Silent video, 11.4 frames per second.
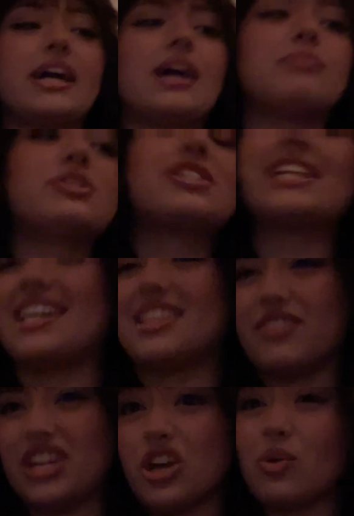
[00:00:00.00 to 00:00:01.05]
I'm just gonna end the
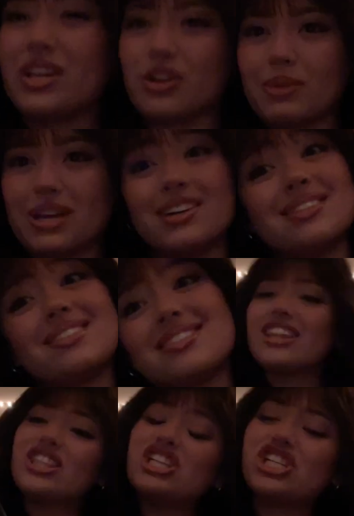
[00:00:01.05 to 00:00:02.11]
video here because
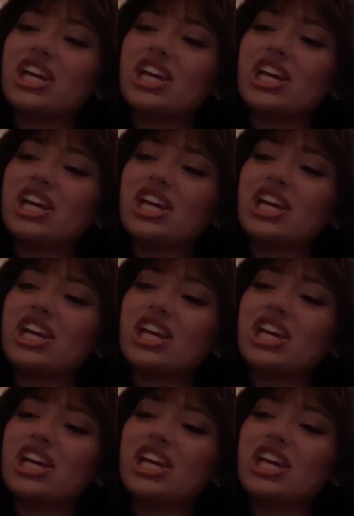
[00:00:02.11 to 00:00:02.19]
this